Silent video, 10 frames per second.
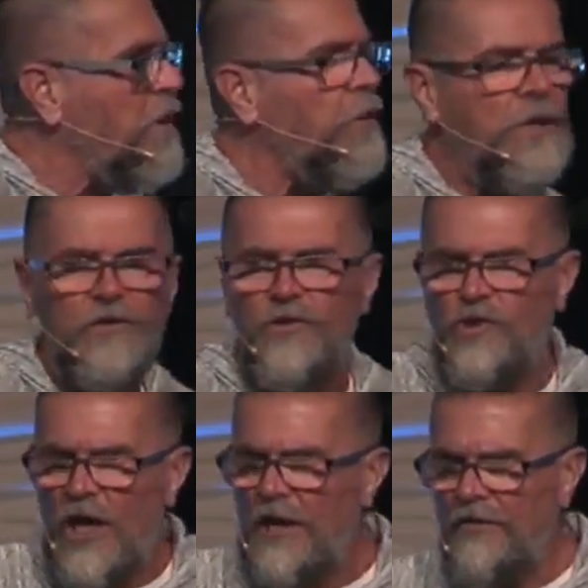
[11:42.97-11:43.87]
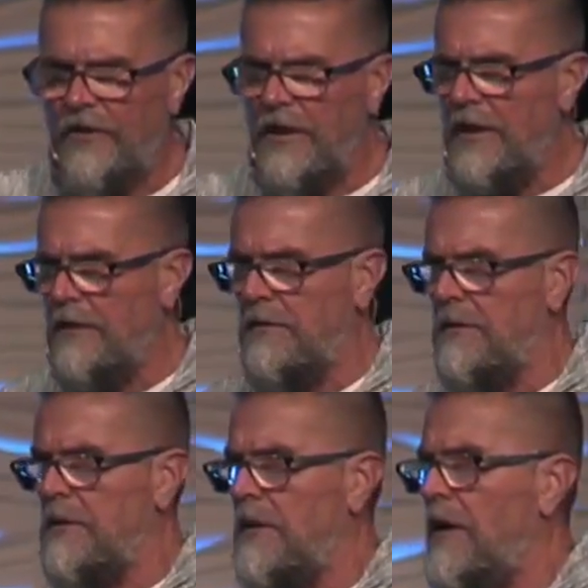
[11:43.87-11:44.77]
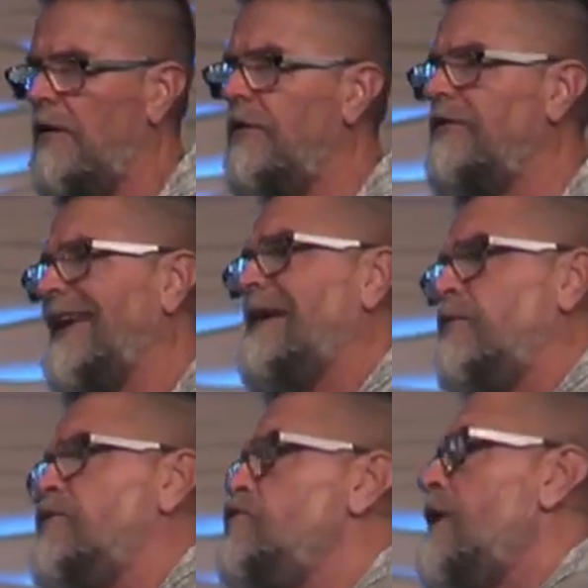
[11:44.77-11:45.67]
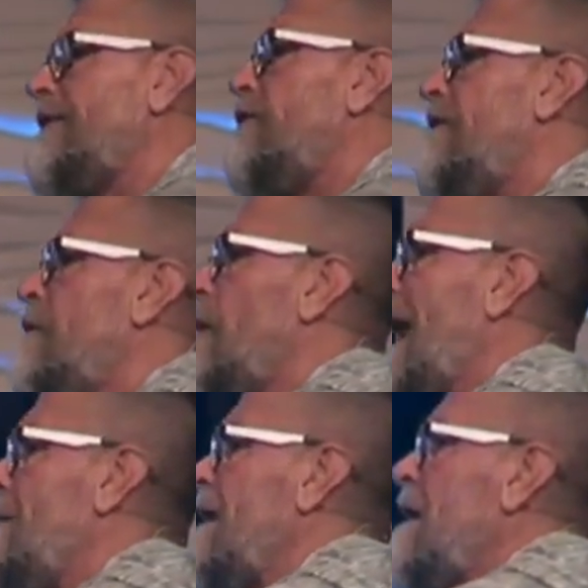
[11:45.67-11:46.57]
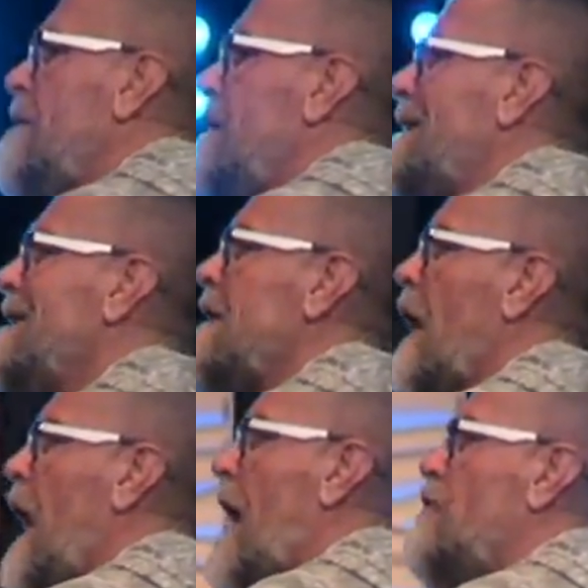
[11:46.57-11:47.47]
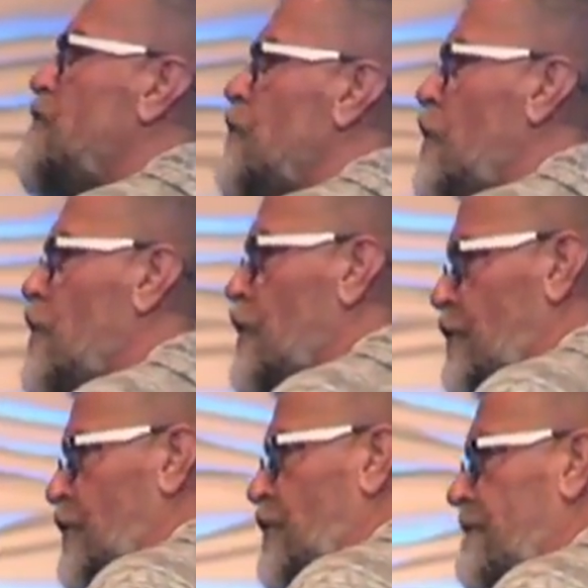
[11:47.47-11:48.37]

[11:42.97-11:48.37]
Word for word: bitterness, jealousy, all of those things, when you let those in, what happens? They begin to cloud your heart.